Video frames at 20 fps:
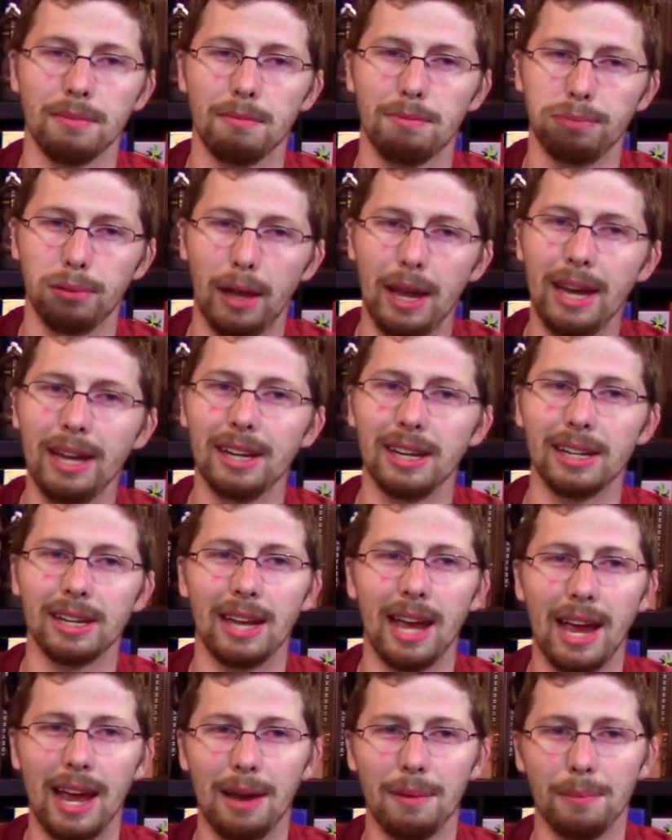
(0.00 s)
playing a
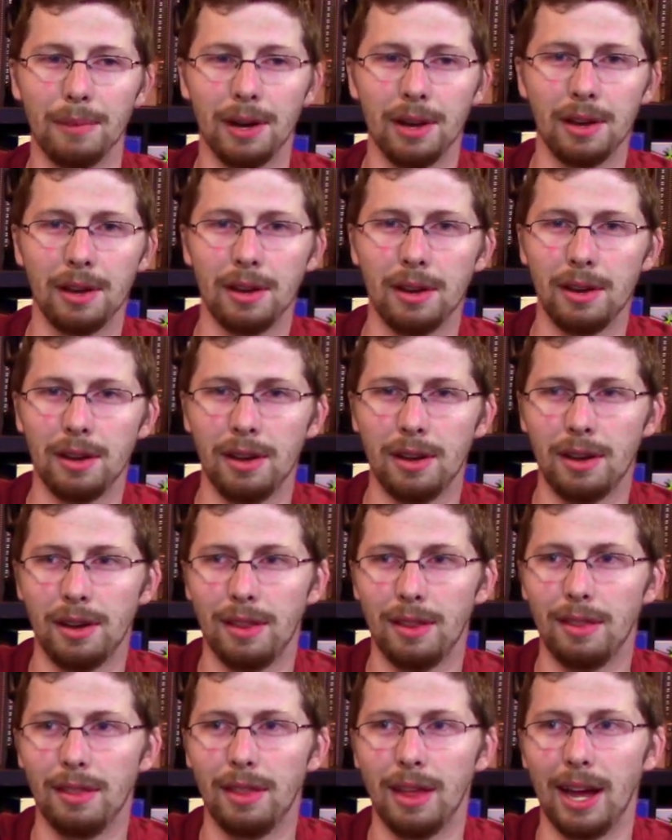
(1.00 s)
game
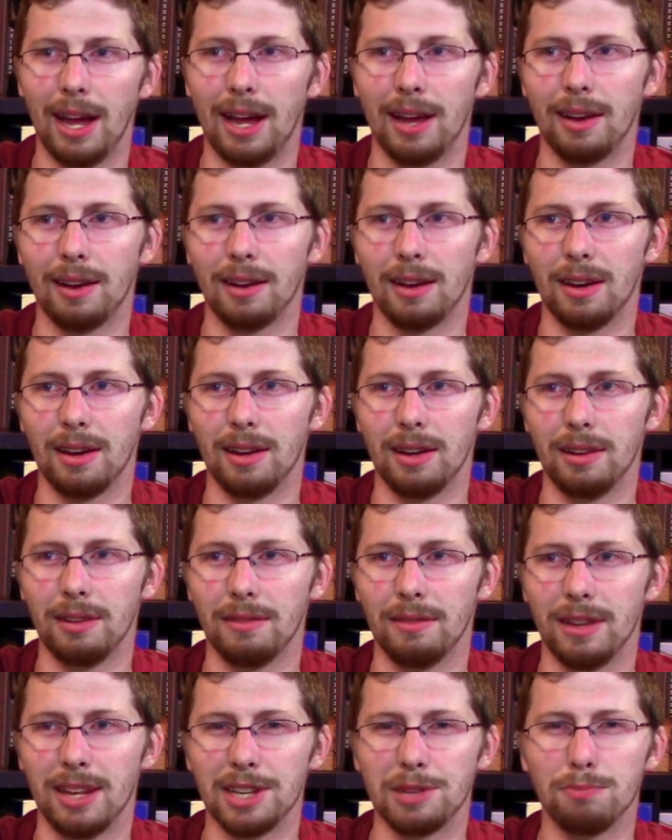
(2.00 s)
that
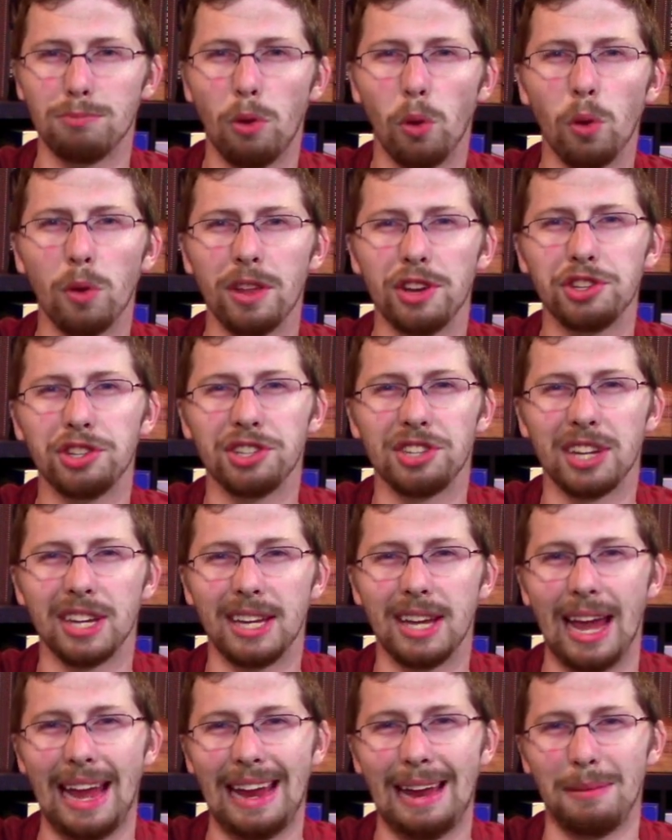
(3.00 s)
is more than just a
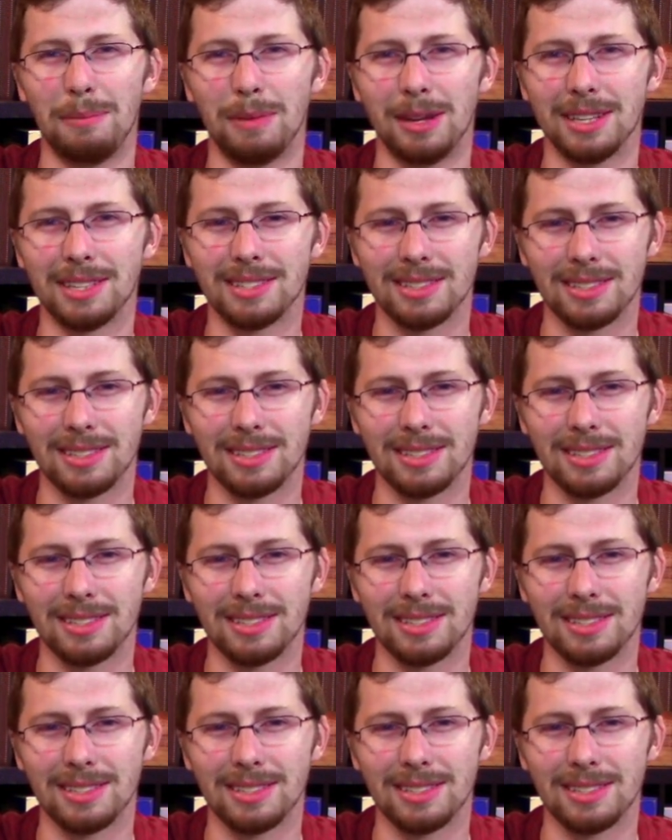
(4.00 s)
game.